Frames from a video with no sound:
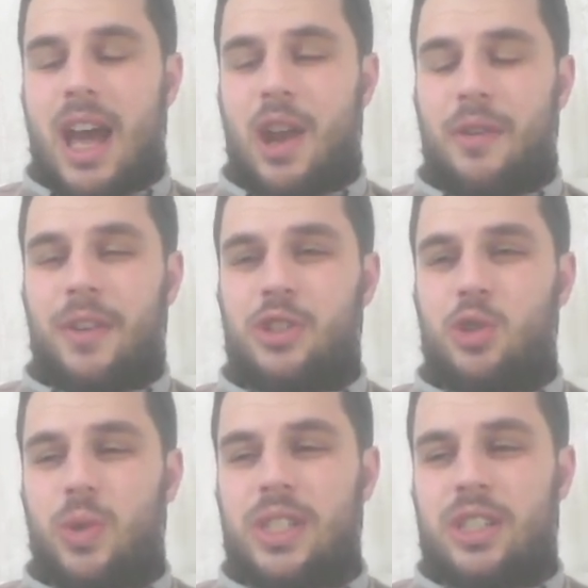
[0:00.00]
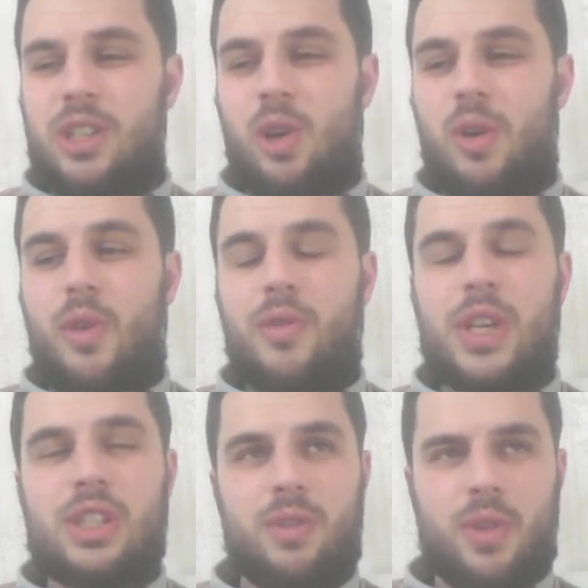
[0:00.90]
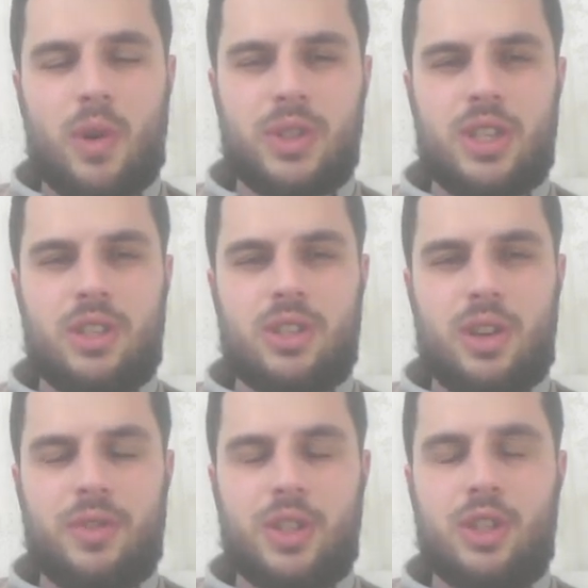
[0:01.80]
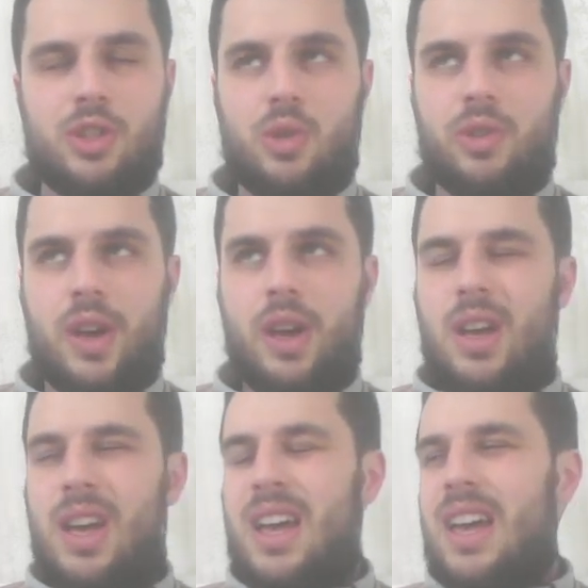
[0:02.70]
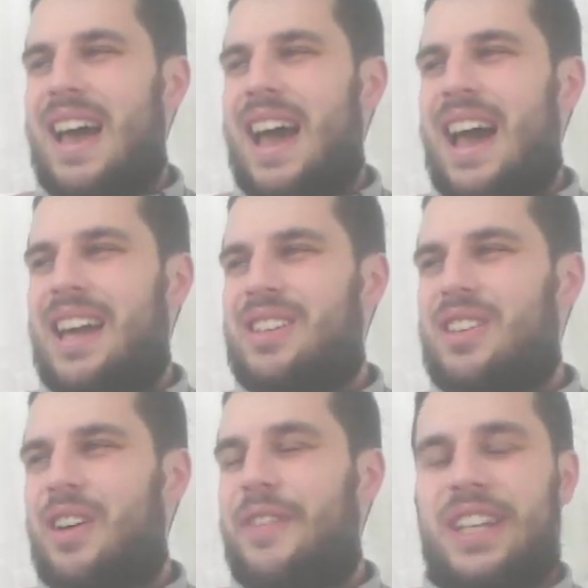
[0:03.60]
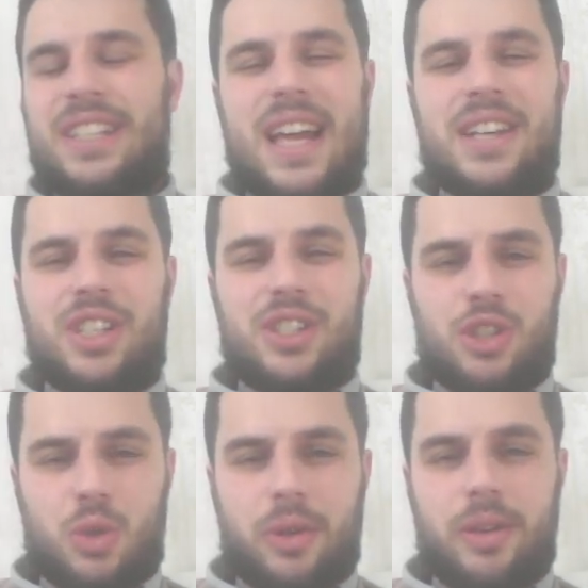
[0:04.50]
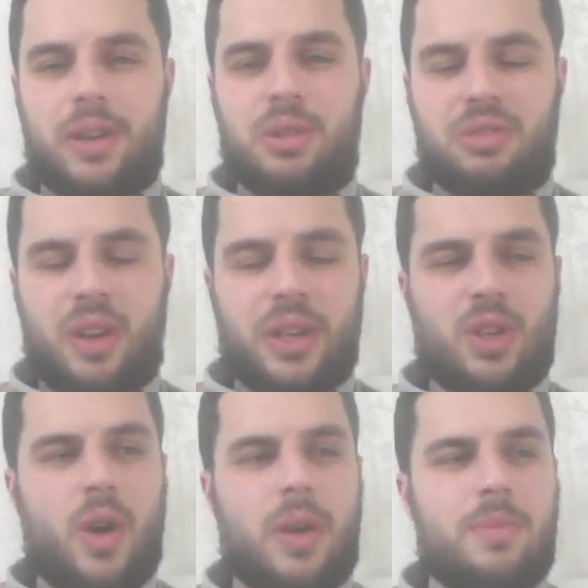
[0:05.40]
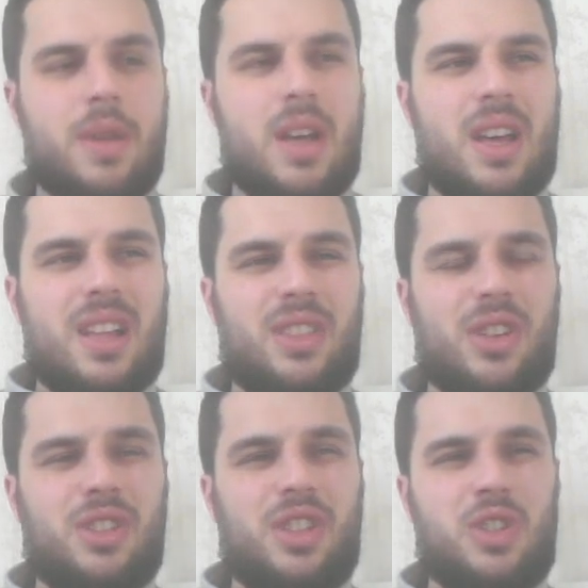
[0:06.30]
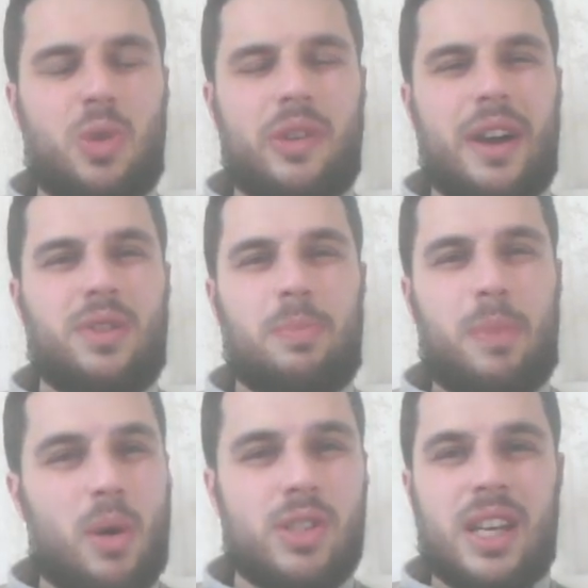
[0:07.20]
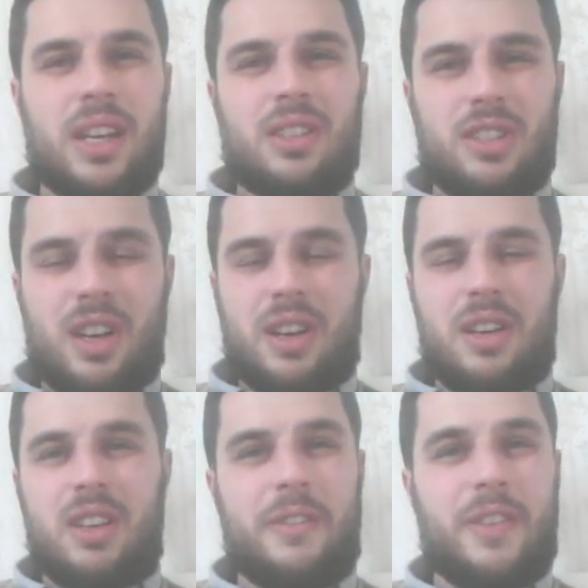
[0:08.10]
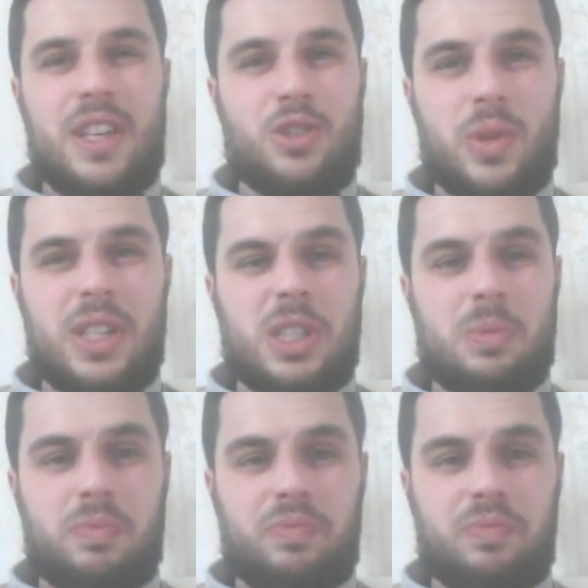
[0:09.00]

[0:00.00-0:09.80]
And I think Joyce has a lot of obvious advantages over Chisora. And I think he's catching Chisora at the right time. Does Chisora have the boxing to defeat Joyce?